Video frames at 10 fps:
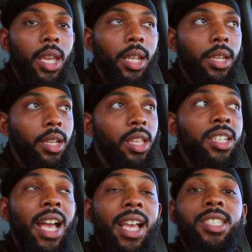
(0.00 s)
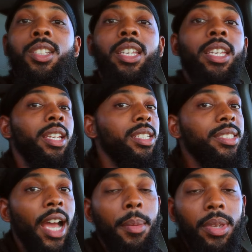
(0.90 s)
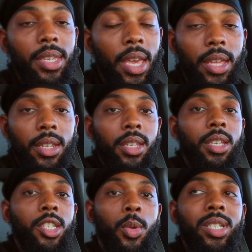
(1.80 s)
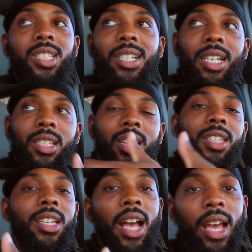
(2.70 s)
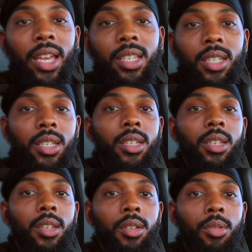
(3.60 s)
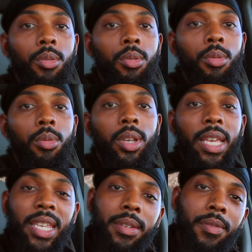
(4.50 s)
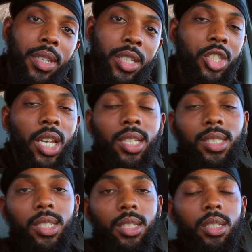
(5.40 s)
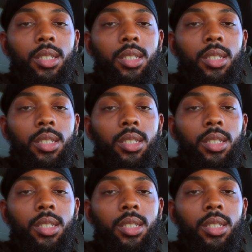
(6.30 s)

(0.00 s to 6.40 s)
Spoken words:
And then the other guy still hit his diamond yet. So he's looking at the other guy with envy and jealousy.